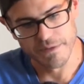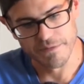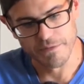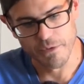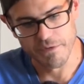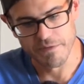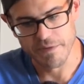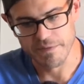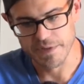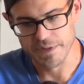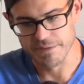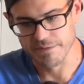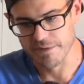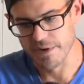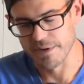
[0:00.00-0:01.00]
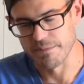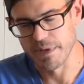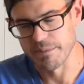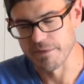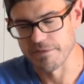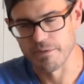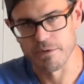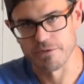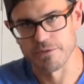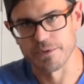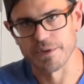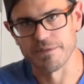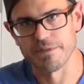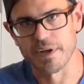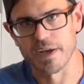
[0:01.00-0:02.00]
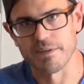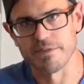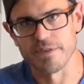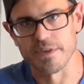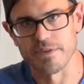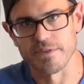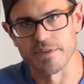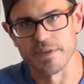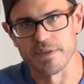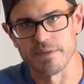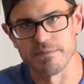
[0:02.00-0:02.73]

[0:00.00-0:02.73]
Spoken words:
450 in the front, maybe 425 CST